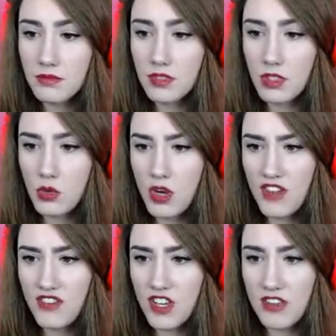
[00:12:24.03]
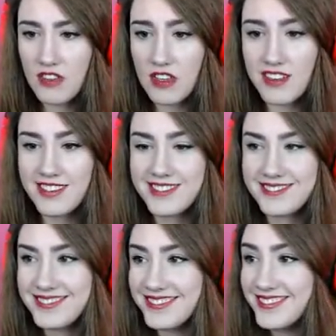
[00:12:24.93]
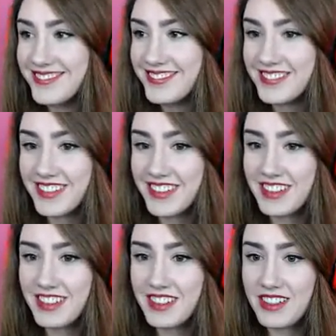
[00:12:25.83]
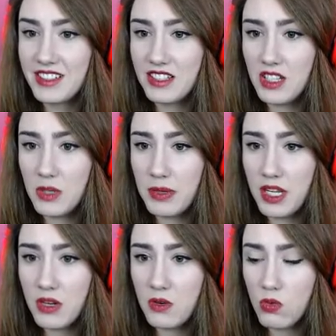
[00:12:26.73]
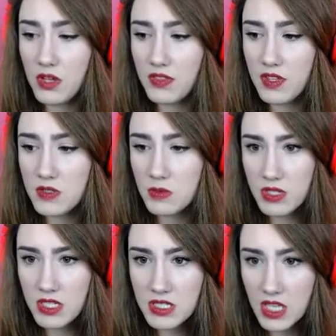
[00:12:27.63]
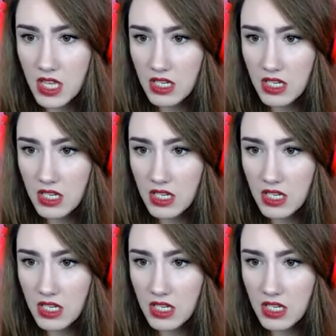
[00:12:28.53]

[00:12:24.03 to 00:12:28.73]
You are not forgiven. Oh, but I don't want this. What is that?